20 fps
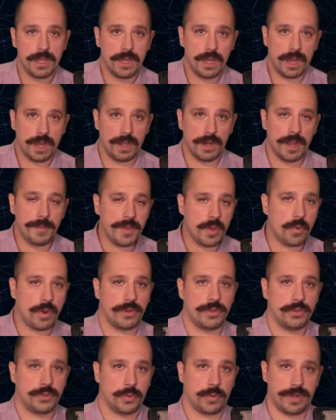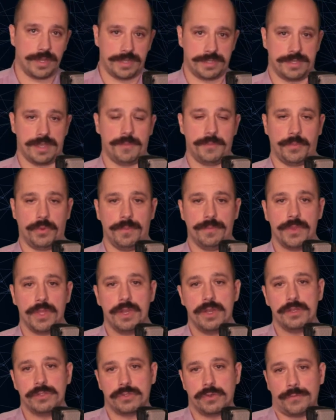Let me walk you through an example.
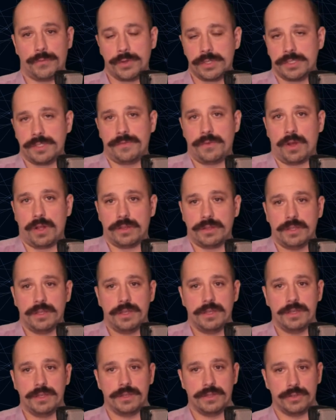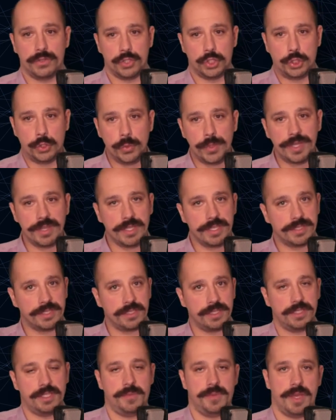So first of all, doing this in
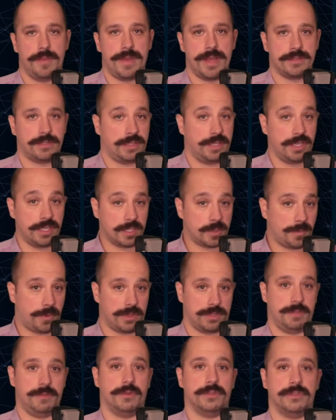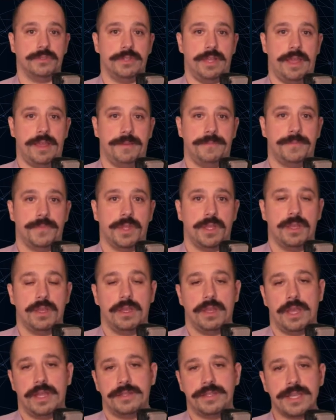the DBMS, it is possible today.
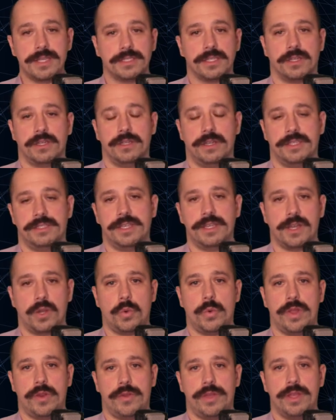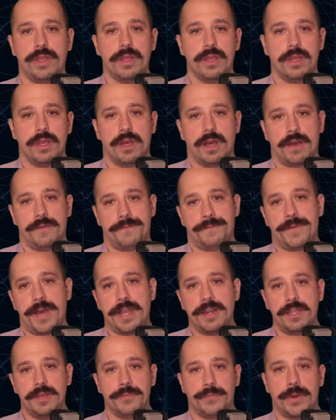And let's take a query,
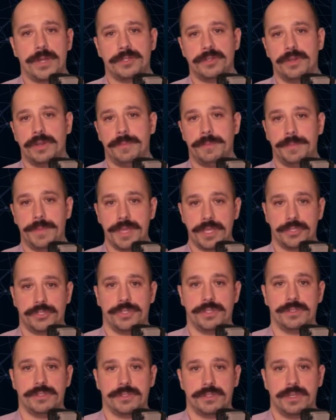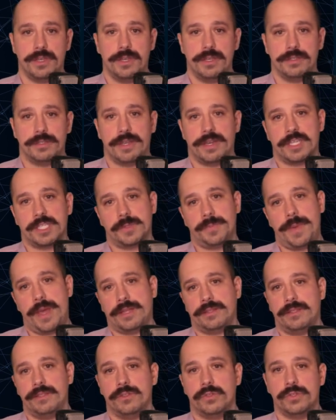finding pregnant patients that are
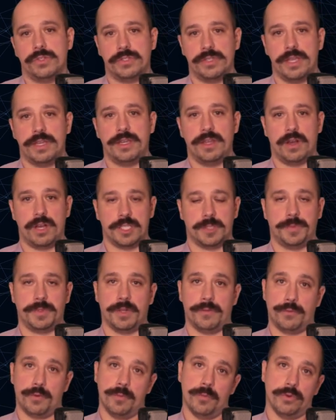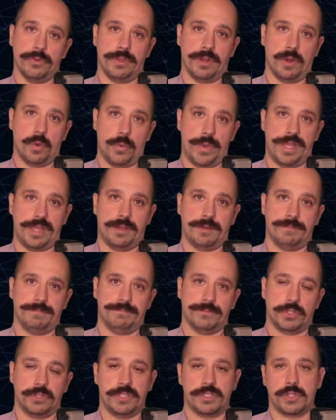expecting to stay in the hospital for more than a week.
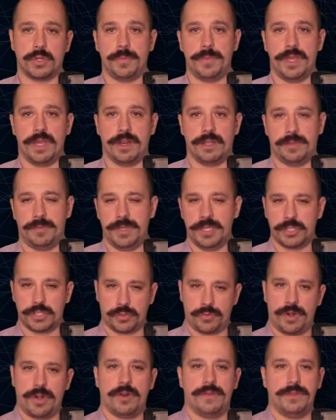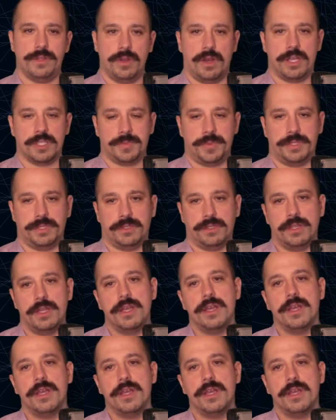So this could be an administrator in the hospital